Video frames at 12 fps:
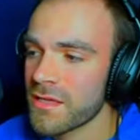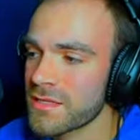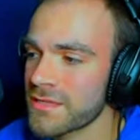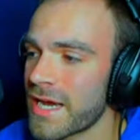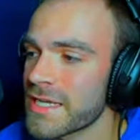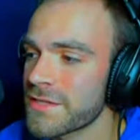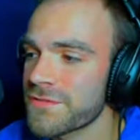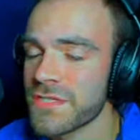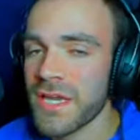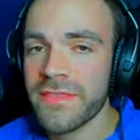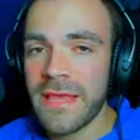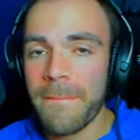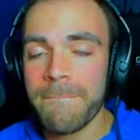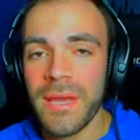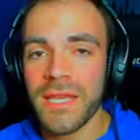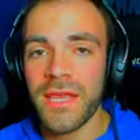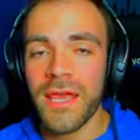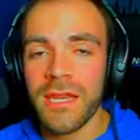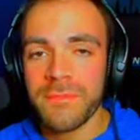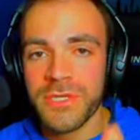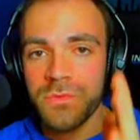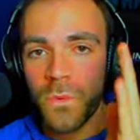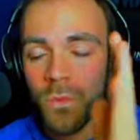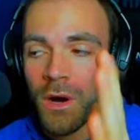lines of sight that many
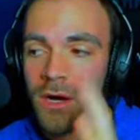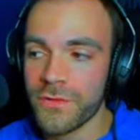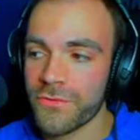enemies will walk